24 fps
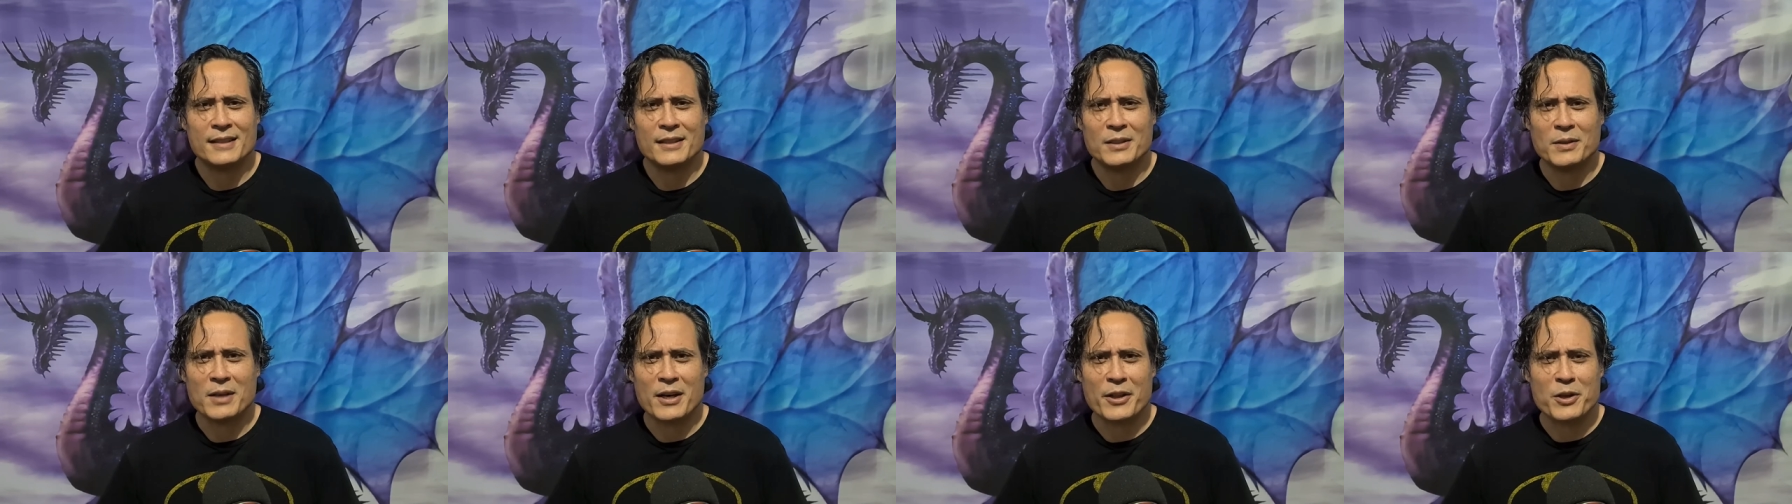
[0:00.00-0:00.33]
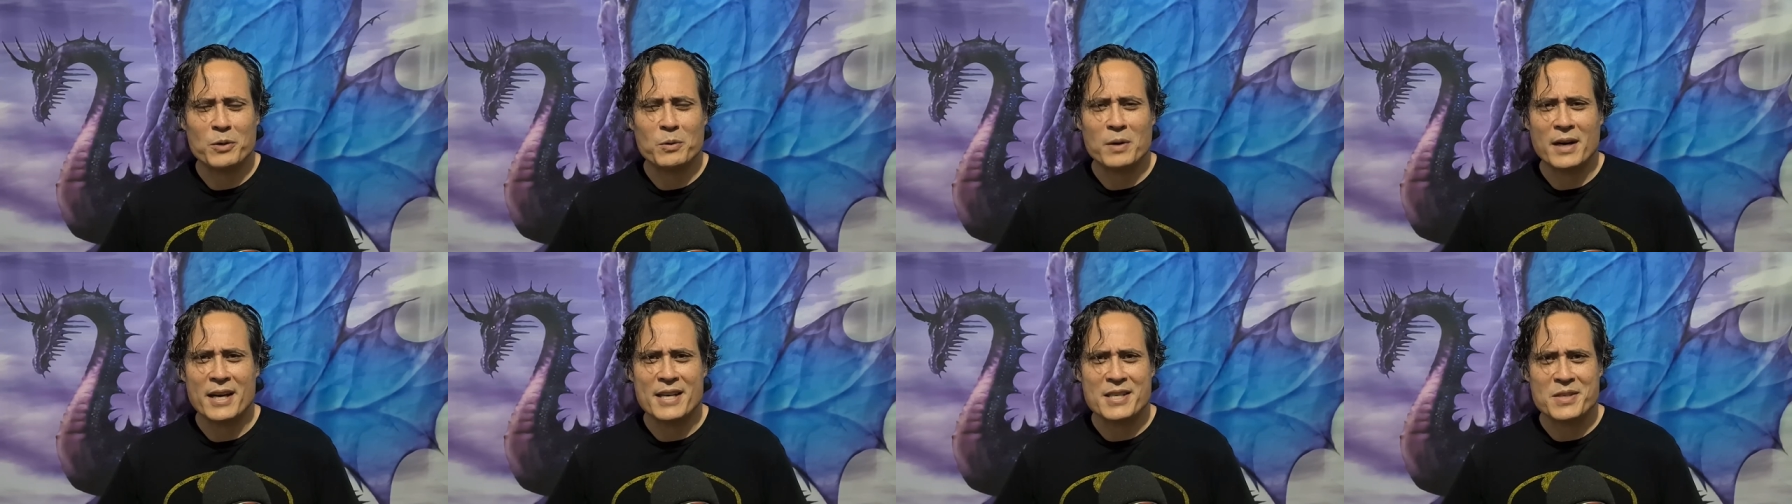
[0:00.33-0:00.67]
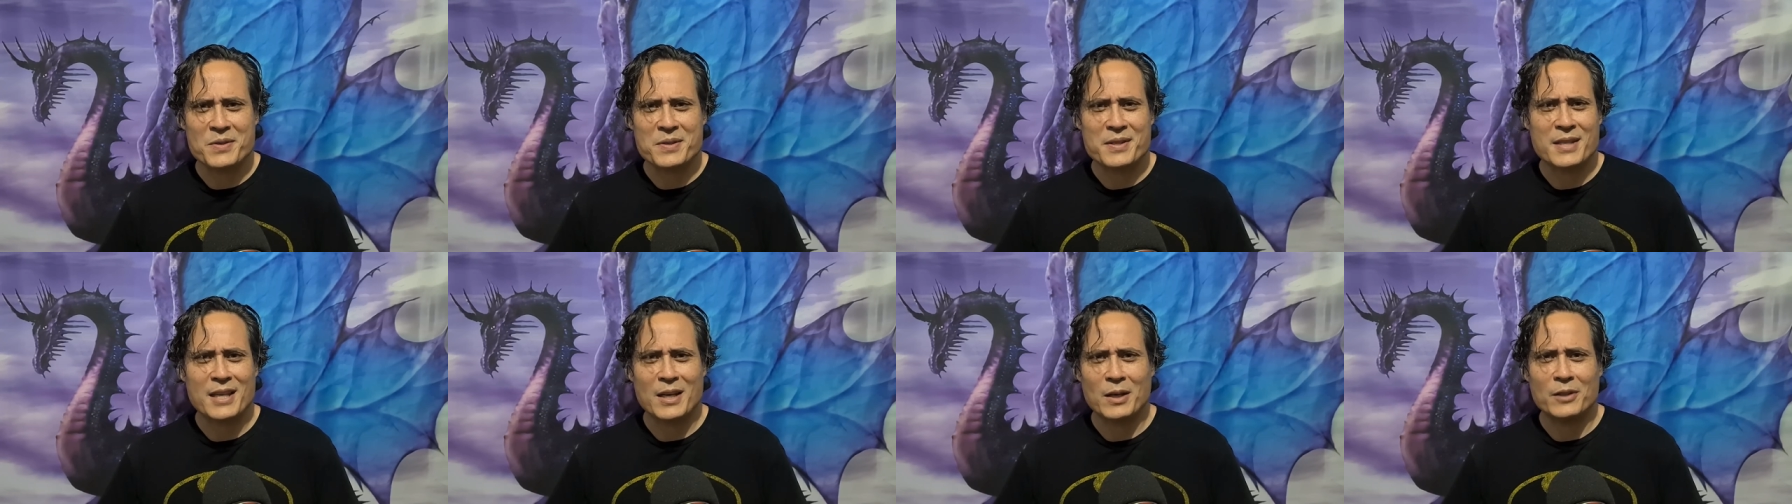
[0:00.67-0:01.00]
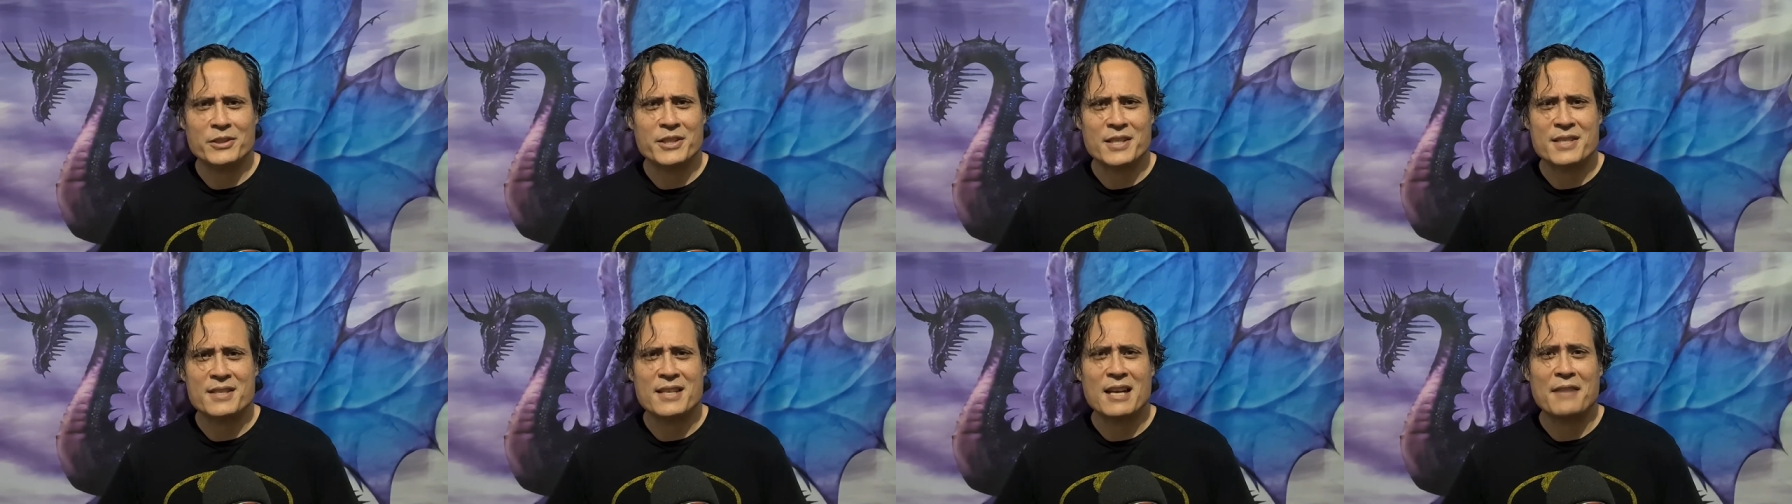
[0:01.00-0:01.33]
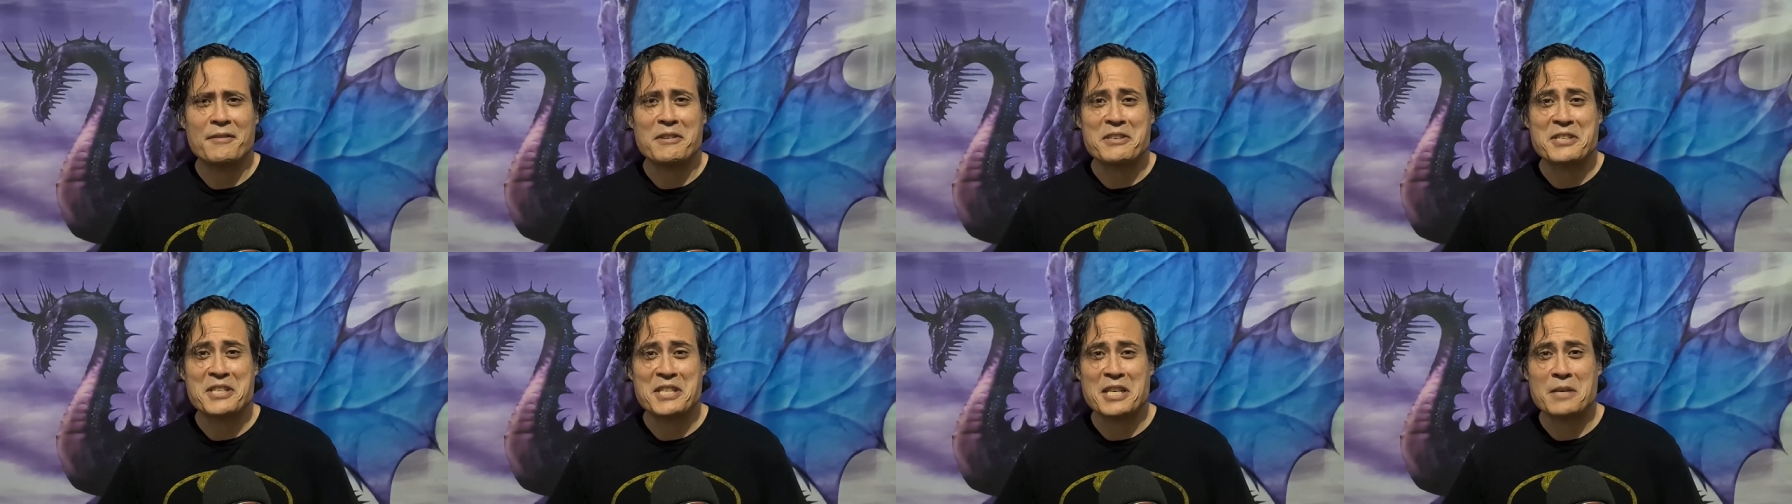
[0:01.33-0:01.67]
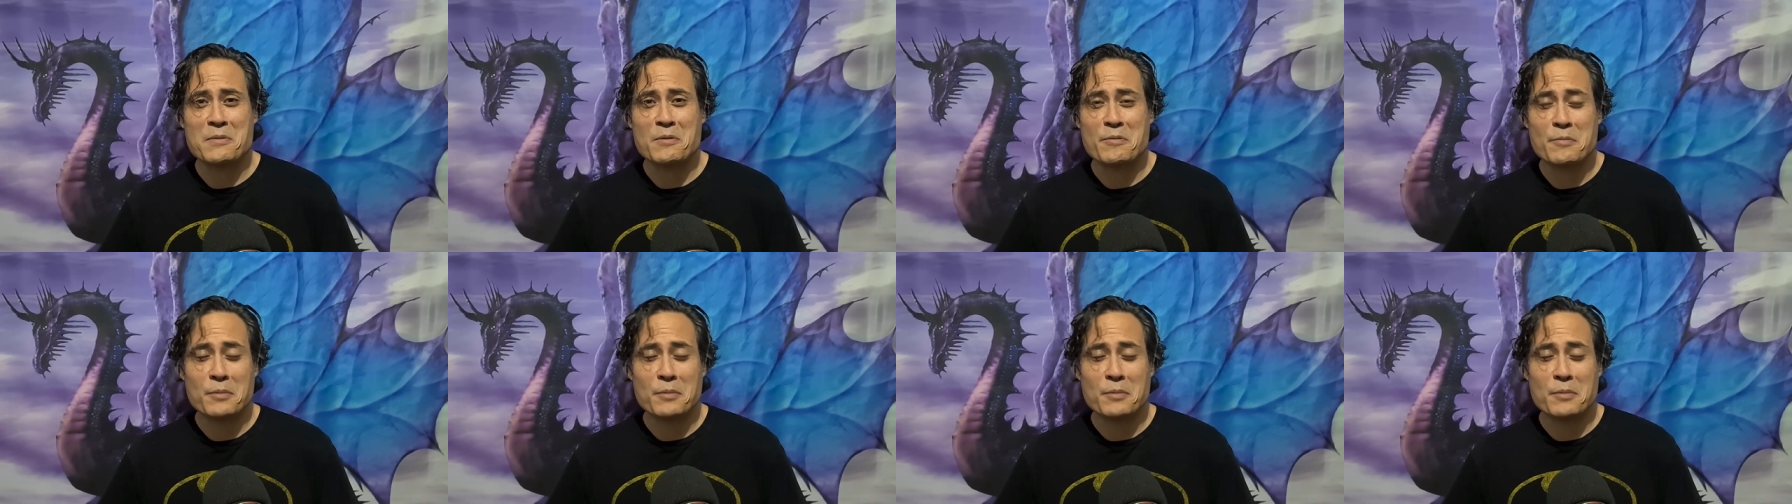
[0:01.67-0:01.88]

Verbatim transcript: You know, otherwise they'll just never see a